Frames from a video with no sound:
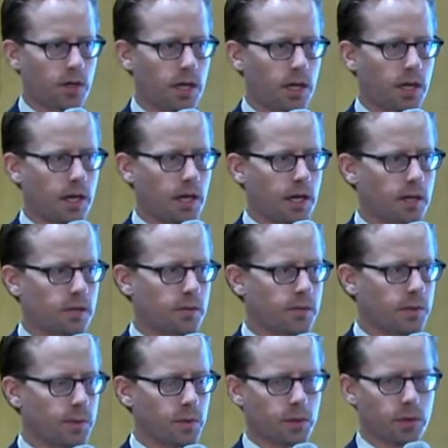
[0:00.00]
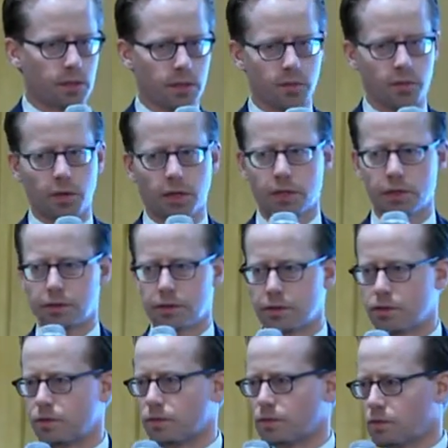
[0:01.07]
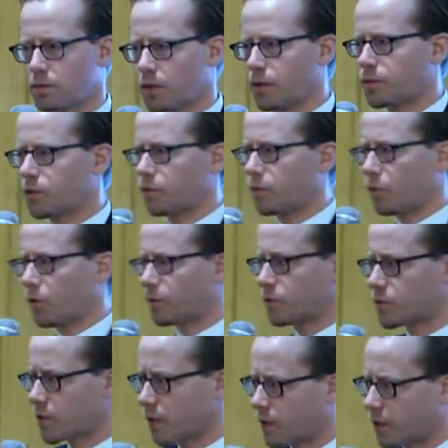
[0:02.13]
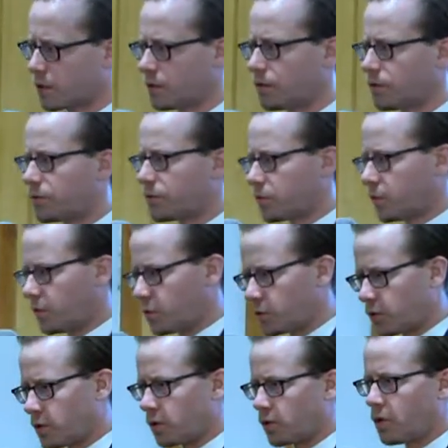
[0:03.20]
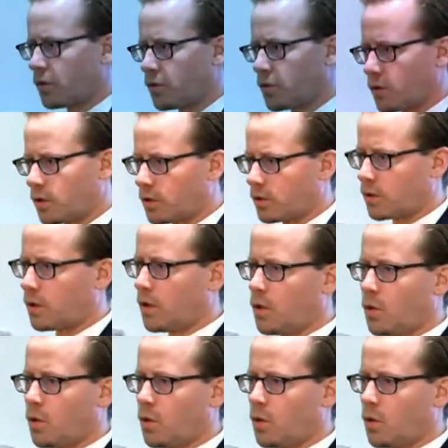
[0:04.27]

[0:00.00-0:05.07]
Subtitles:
And people are like, well, it's up to 4% of global turnover,